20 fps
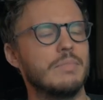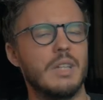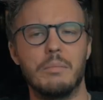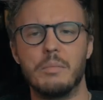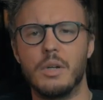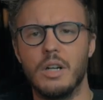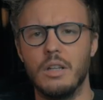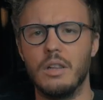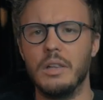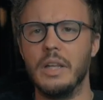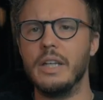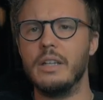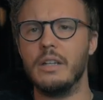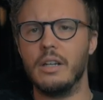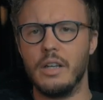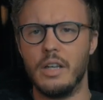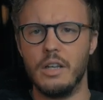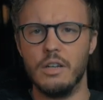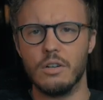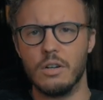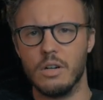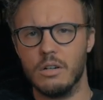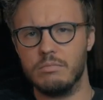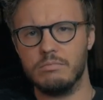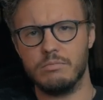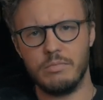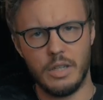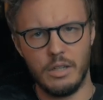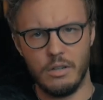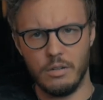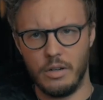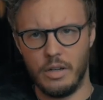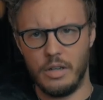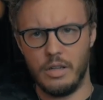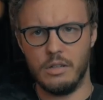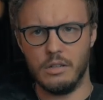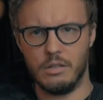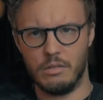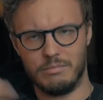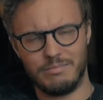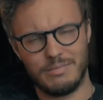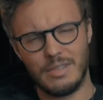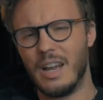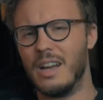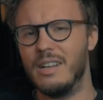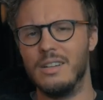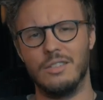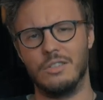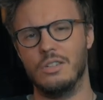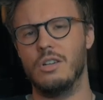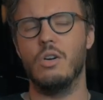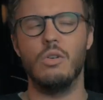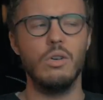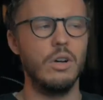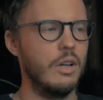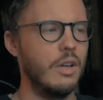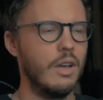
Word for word: I'm gonna link it here, here, here. I don't know.